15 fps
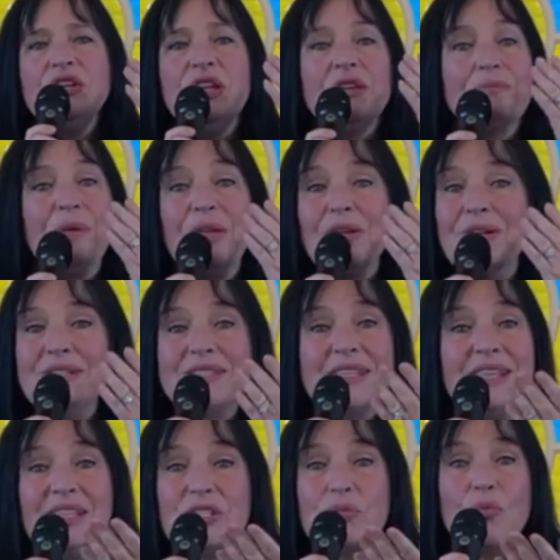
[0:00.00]
because
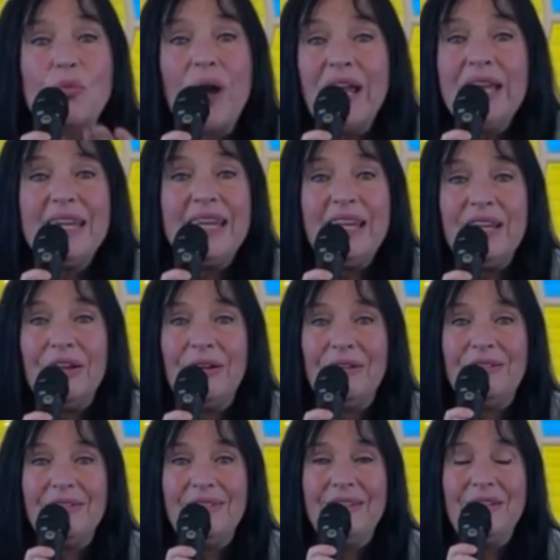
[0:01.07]
it's right here,
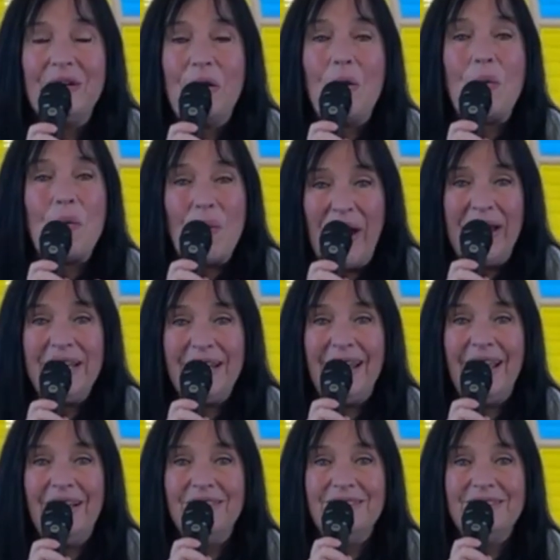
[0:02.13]
right
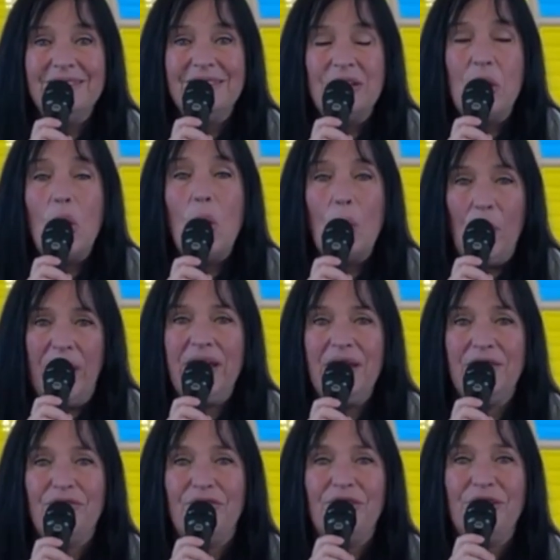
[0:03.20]
now, waiting
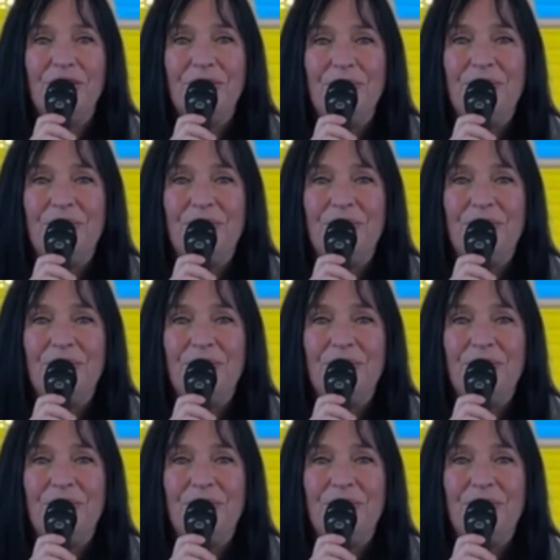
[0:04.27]
for you.